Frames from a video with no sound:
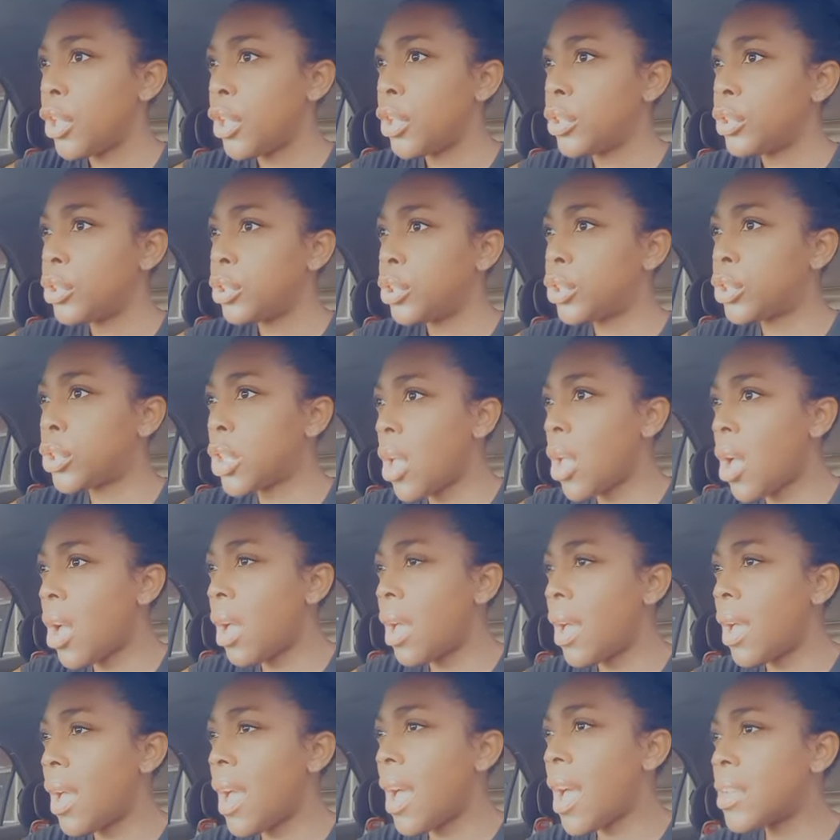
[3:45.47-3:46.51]

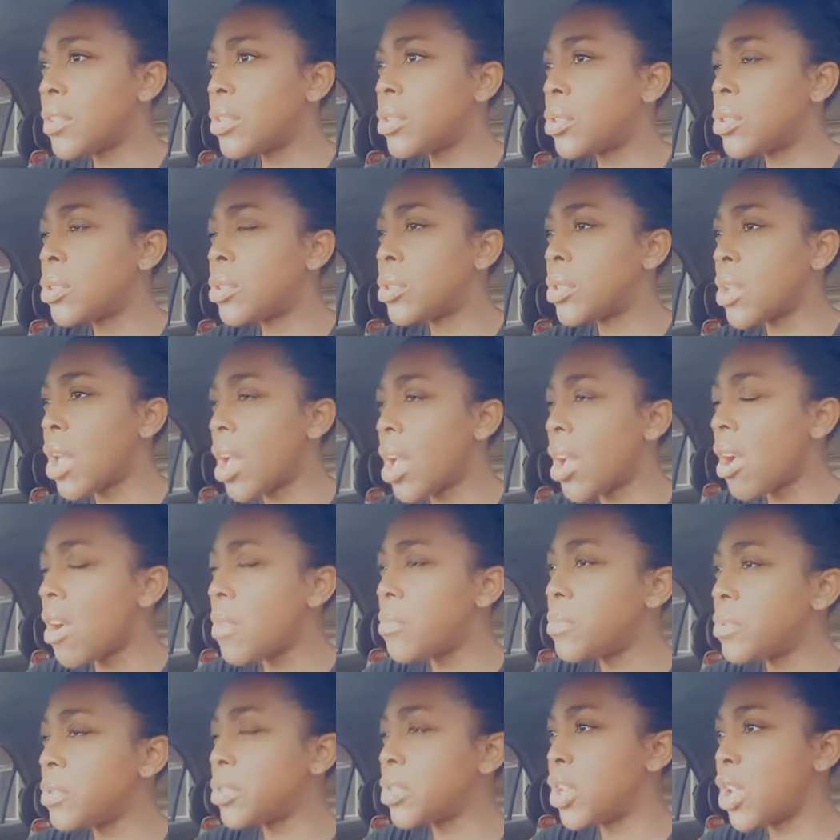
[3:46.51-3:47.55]
So a
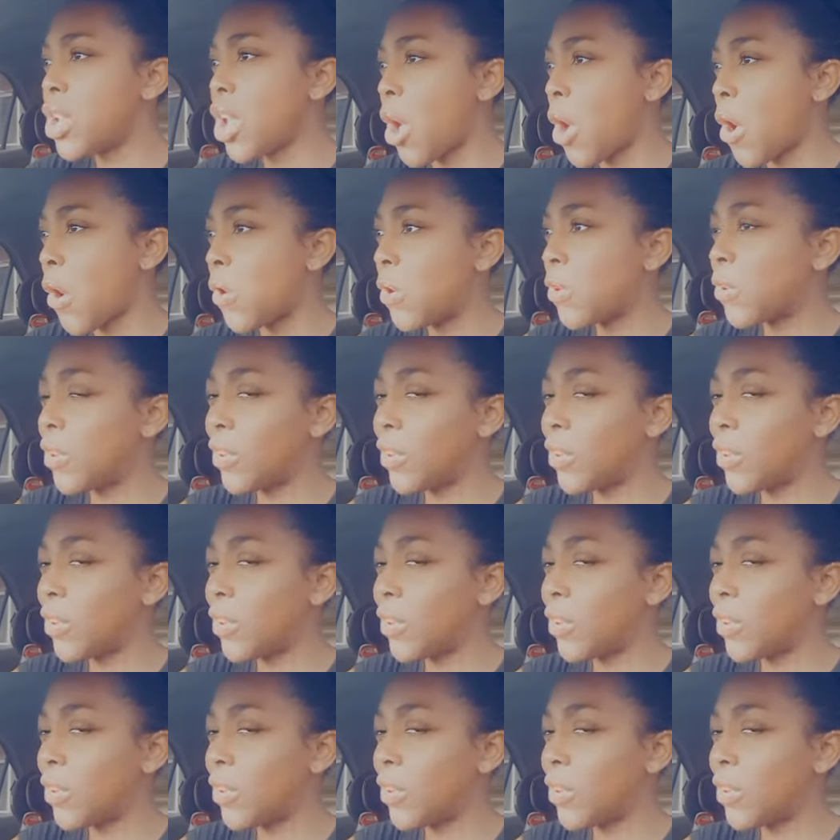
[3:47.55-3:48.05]
succumbs now.